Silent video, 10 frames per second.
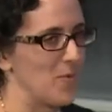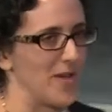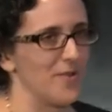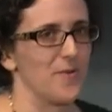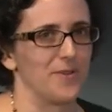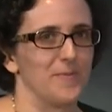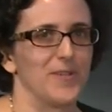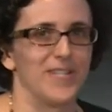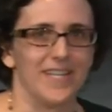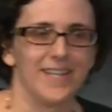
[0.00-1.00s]
well-oiled
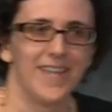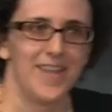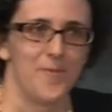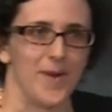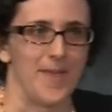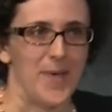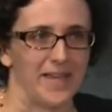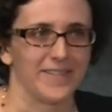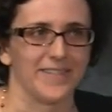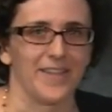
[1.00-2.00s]
machine, when I
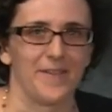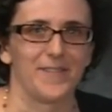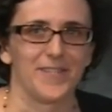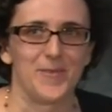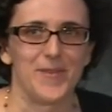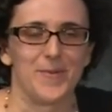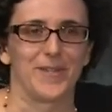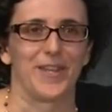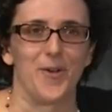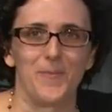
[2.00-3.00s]
pass this off to somebody,
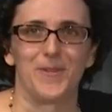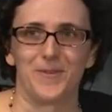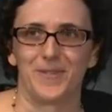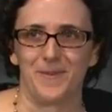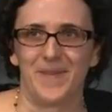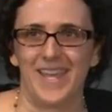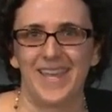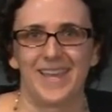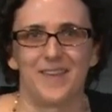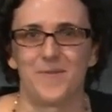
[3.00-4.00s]
which I hope to
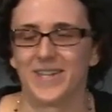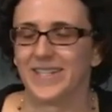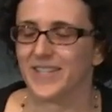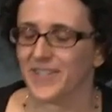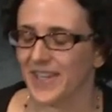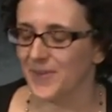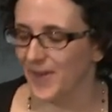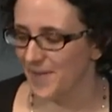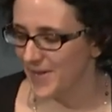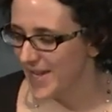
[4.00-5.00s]
someday, I don't want to teach this class
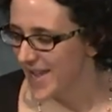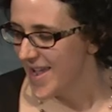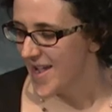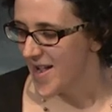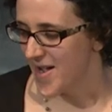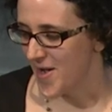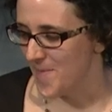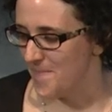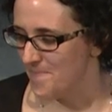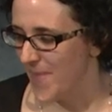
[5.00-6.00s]
forever,
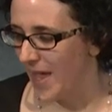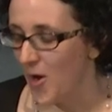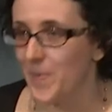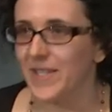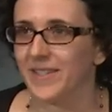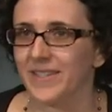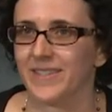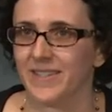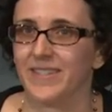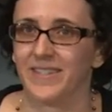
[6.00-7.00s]
um, I hope
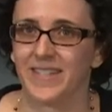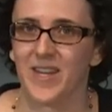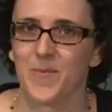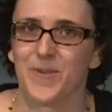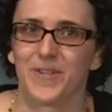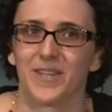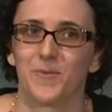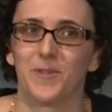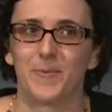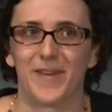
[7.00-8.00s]
it's, it's sustainable because
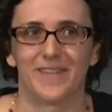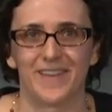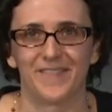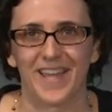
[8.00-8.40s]
we spent a lot of